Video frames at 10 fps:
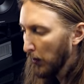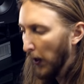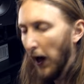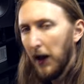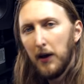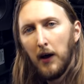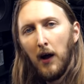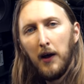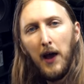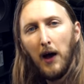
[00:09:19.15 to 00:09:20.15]
And
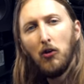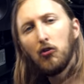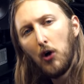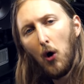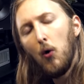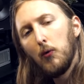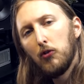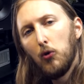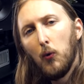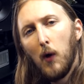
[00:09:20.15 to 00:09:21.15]
yeah, just go
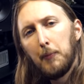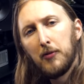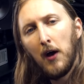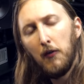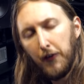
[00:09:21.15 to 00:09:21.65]
to the website